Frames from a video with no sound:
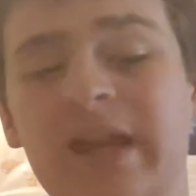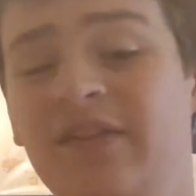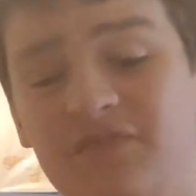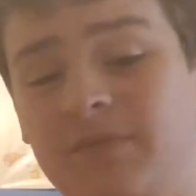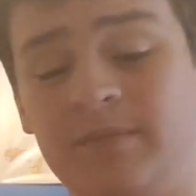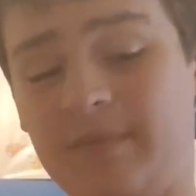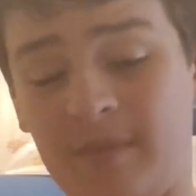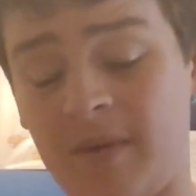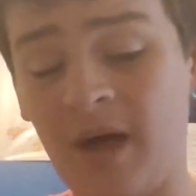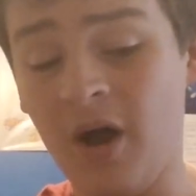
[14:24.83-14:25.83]
If
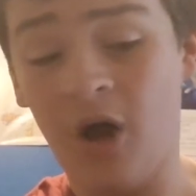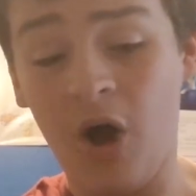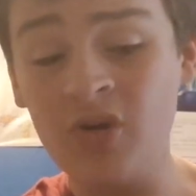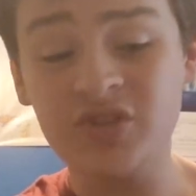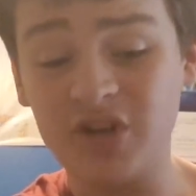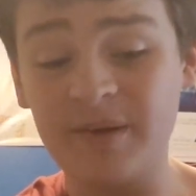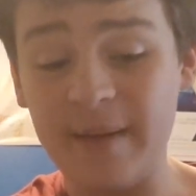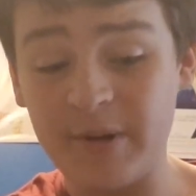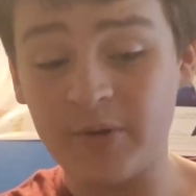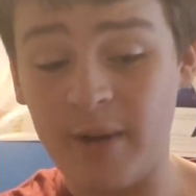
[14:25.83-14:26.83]
All-Star
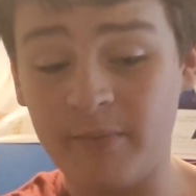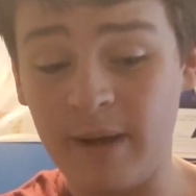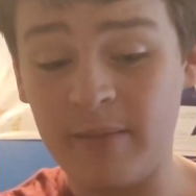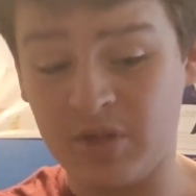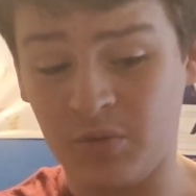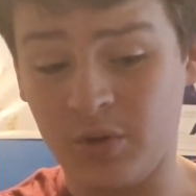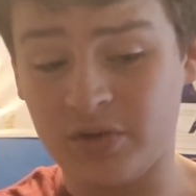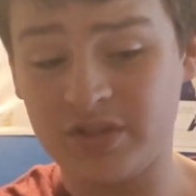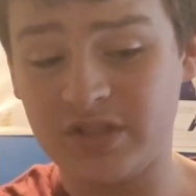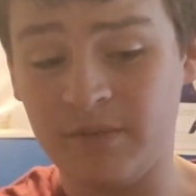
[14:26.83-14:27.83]
Batman Robin might be the
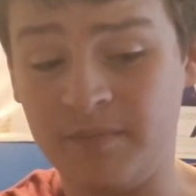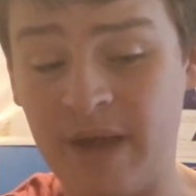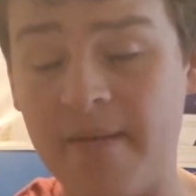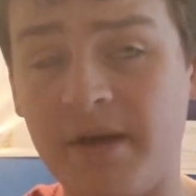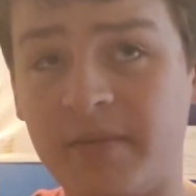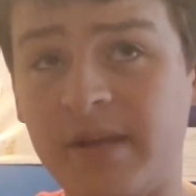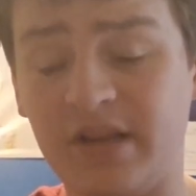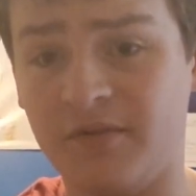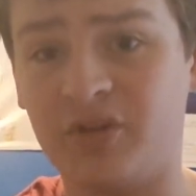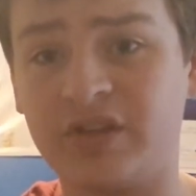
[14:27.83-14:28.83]
worst Batman
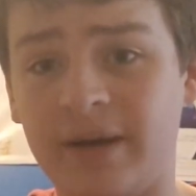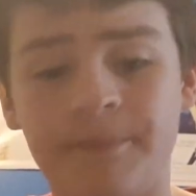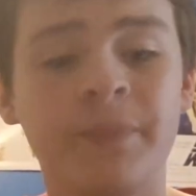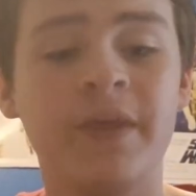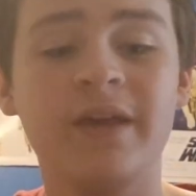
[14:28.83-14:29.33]
media of all time.